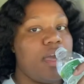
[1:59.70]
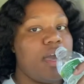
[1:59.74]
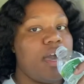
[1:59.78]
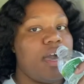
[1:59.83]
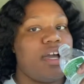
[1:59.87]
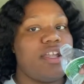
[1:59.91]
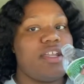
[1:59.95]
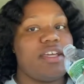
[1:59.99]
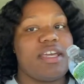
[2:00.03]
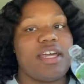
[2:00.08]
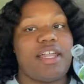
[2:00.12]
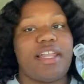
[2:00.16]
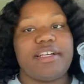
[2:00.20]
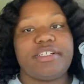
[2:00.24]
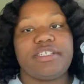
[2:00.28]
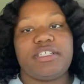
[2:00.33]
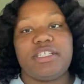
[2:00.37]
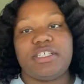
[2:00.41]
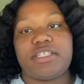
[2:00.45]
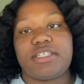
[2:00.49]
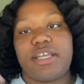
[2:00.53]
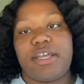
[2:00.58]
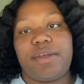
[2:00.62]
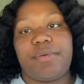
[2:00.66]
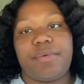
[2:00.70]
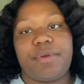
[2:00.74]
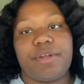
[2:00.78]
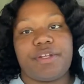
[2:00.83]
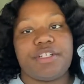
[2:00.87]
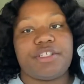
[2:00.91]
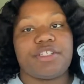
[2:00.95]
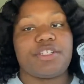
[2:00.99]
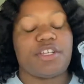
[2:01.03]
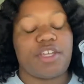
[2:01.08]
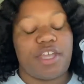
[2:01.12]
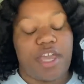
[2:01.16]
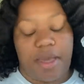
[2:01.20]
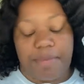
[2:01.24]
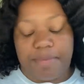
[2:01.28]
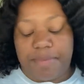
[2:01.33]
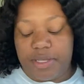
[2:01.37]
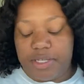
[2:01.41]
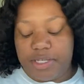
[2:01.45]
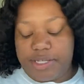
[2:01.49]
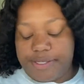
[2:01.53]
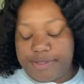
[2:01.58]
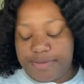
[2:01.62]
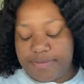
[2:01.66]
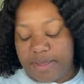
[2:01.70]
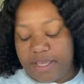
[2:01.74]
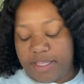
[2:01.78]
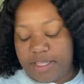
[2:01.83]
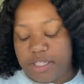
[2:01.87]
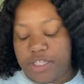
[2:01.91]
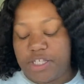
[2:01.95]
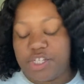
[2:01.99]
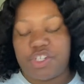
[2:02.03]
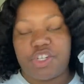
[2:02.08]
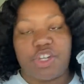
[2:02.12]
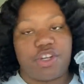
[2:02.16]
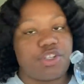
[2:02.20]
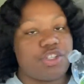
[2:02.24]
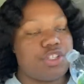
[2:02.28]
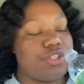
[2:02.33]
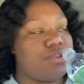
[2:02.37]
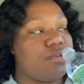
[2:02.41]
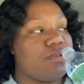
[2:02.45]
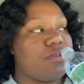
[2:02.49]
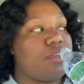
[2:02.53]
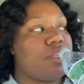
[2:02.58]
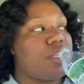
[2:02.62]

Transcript: I know y'all, she stayed wearing this shirt. Yeah, my husband made this shirt too.